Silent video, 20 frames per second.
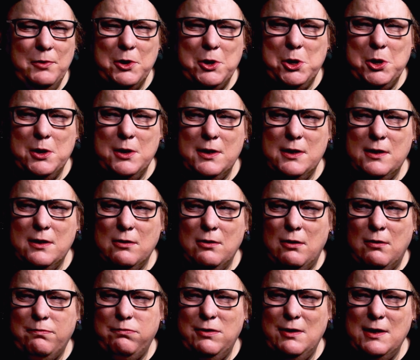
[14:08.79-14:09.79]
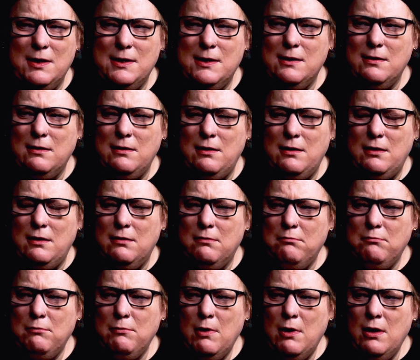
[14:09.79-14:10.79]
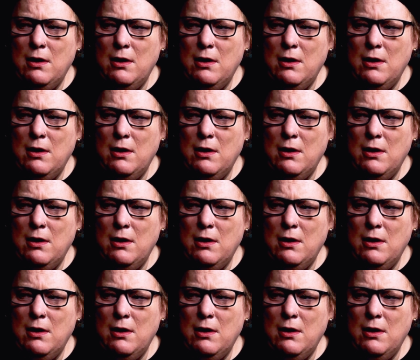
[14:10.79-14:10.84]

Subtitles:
which is obviously,